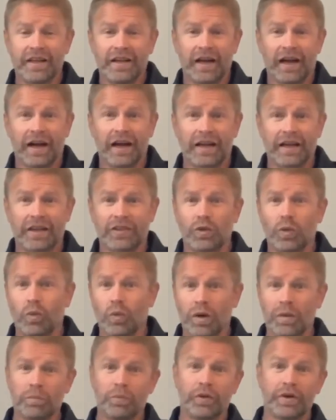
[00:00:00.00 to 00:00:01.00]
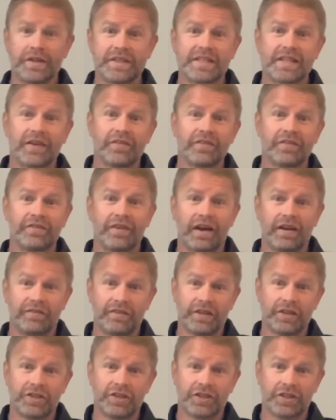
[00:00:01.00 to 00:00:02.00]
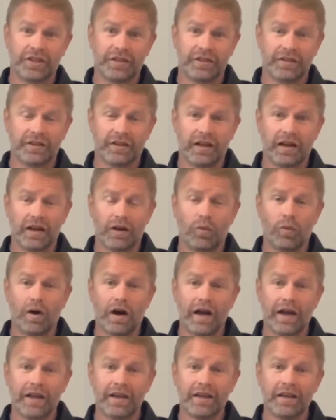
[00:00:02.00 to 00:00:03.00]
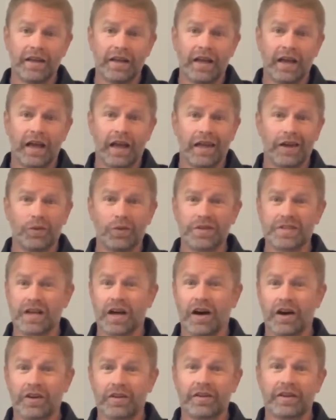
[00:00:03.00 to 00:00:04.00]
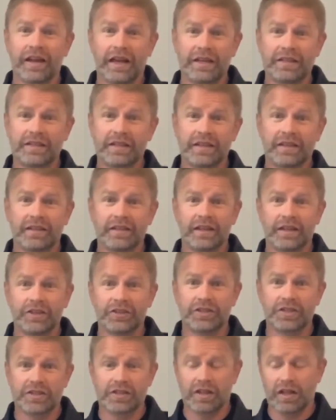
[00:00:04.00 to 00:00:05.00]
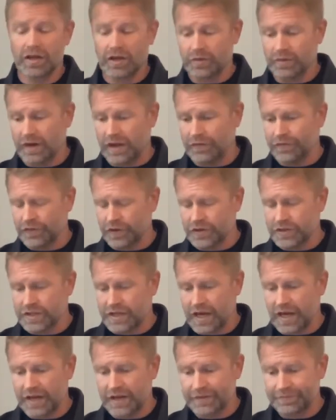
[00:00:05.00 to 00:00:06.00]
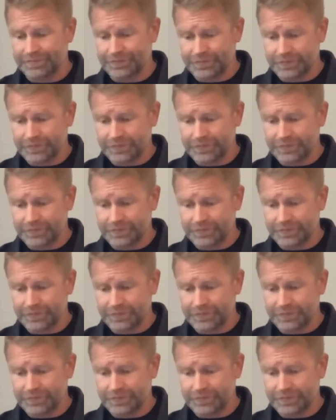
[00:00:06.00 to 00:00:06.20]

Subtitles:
I got the 1.75 inch wide, and it was 118 inches long when I first got it.